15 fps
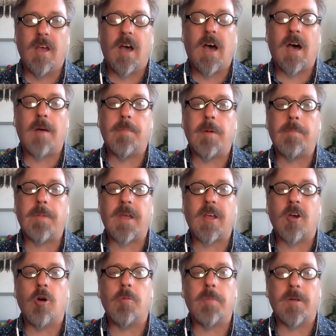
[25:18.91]
but being
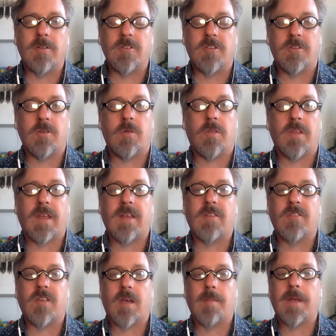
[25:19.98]
open to things
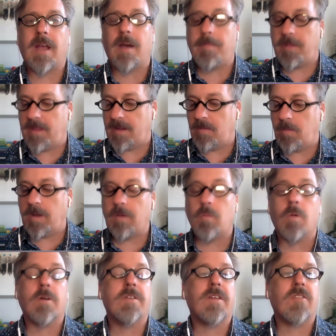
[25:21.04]
coming up that we
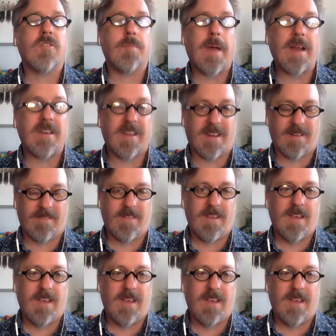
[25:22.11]
weren't expecting,